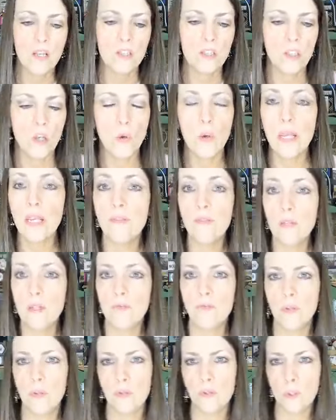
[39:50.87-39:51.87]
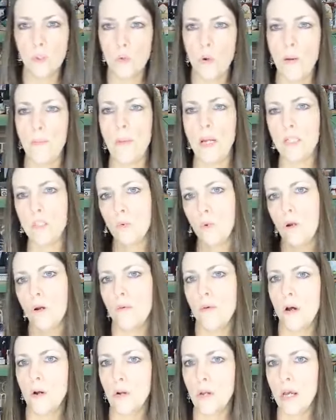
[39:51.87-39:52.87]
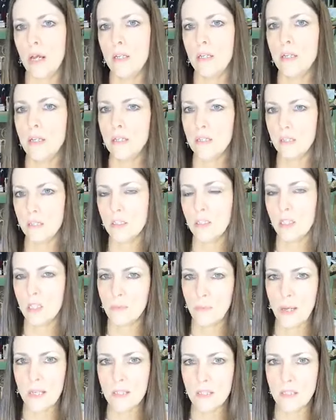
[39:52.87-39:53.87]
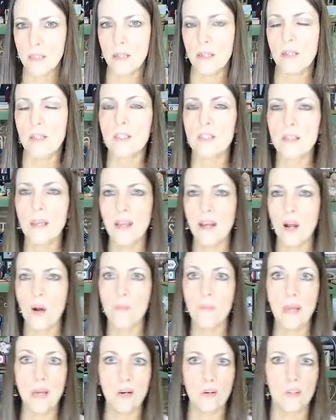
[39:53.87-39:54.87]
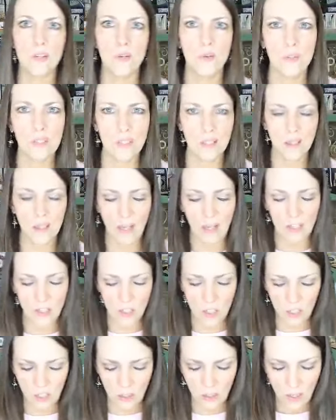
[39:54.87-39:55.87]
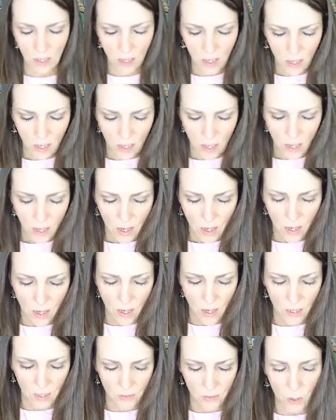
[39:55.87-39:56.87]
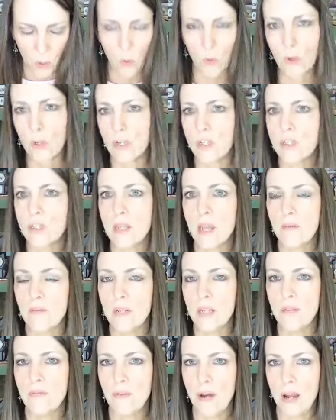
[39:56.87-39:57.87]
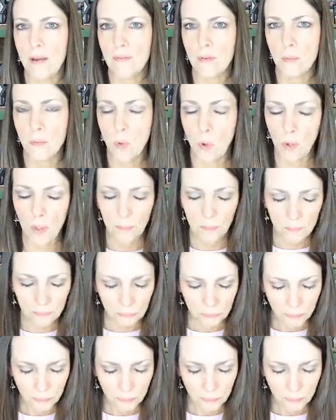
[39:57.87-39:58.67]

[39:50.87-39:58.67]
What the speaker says: So even if it was 12x12, I'll cut it into 6x6 and I'll mail you a selection if your order is 75 or more.